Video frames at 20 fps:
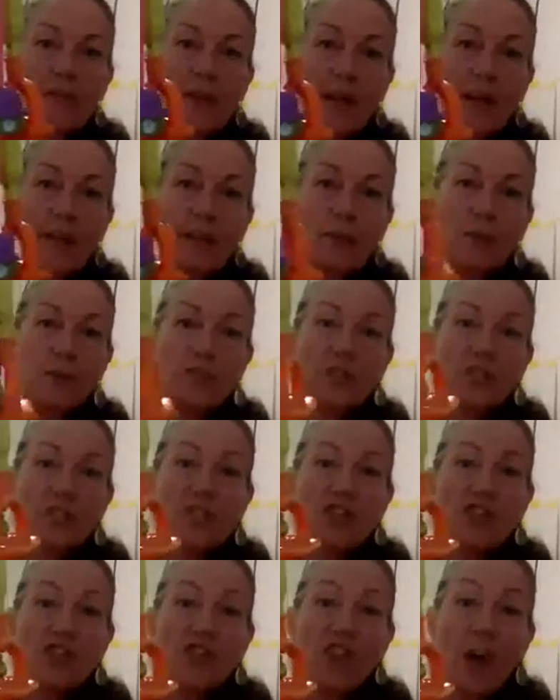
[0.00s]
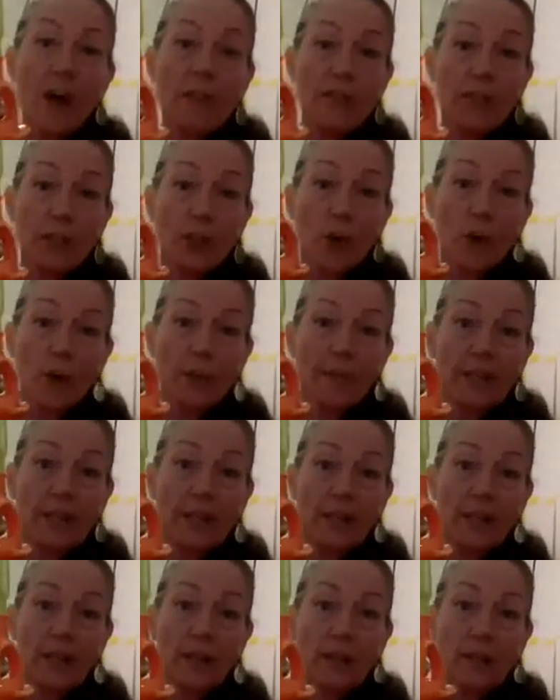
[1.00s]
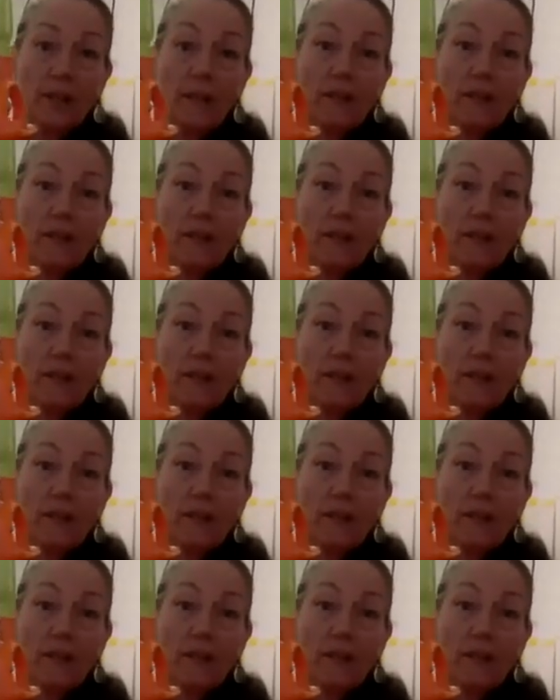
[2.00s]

I use this shovel over here